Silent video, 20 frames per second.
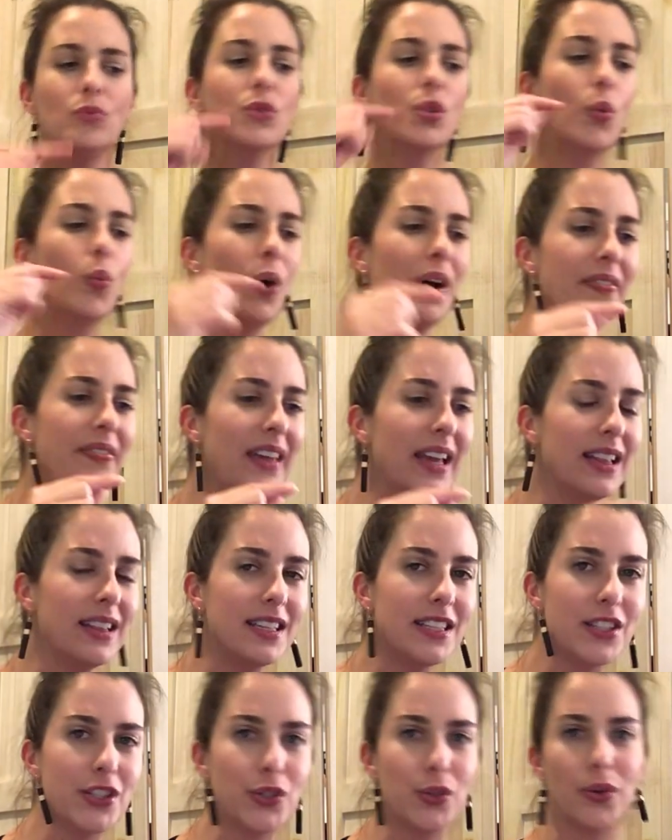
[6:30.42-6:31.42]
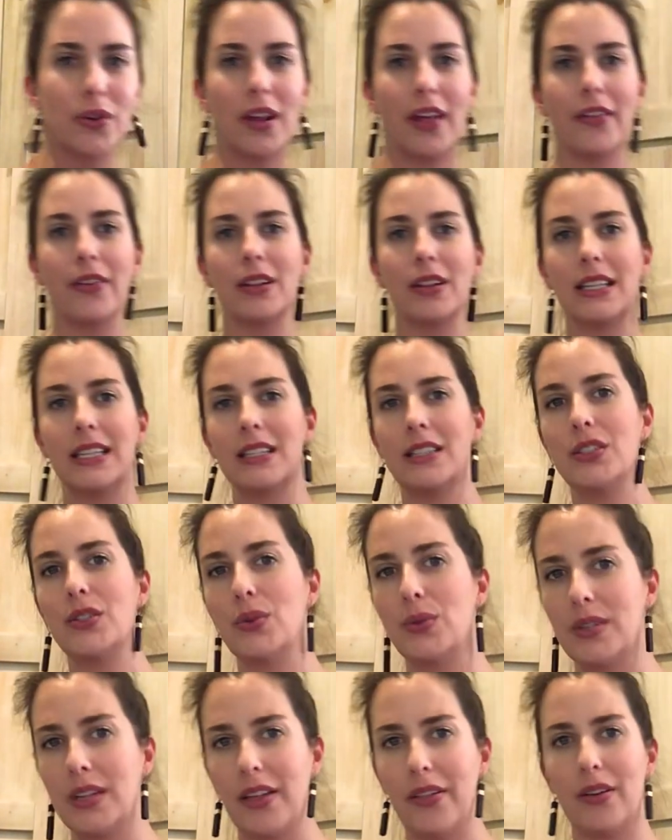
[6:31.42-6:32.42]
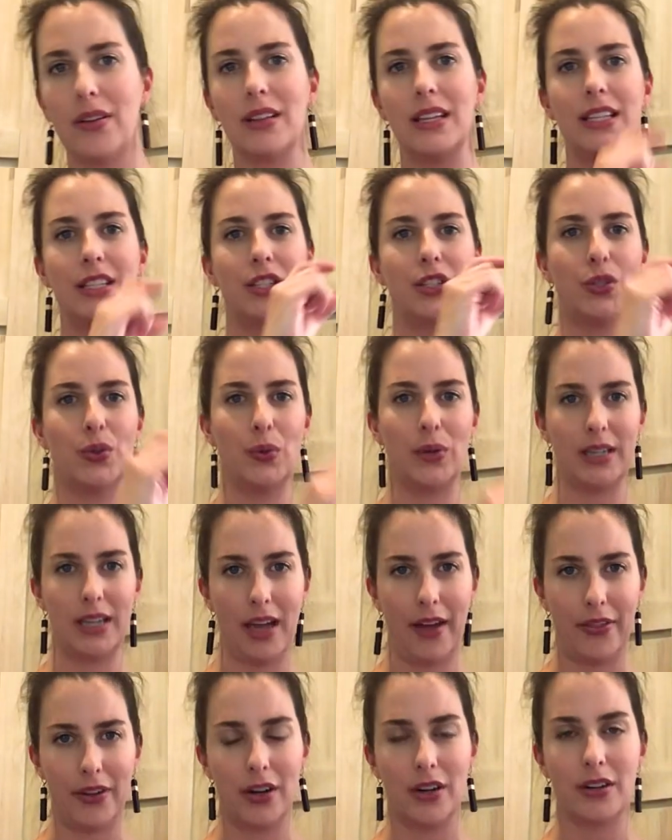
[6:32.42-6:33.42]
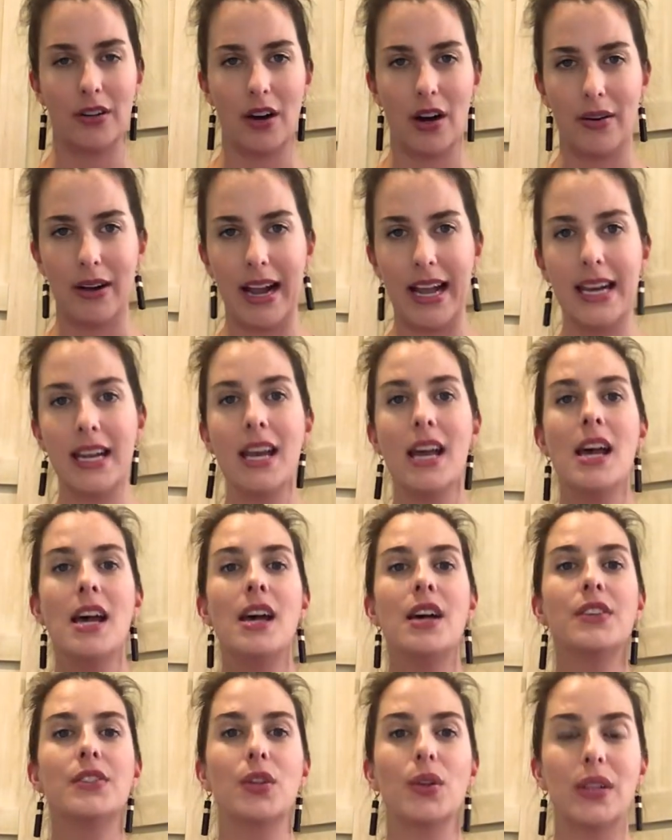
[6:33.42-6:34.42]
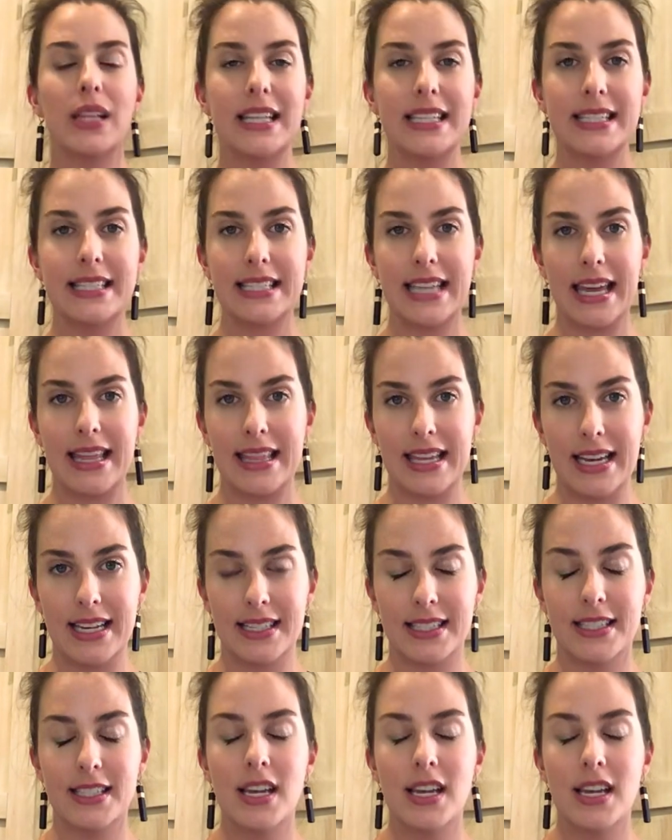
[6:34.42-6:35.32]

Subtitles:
One thing leads to another, leads to another, leads to another, all right? So let's say this.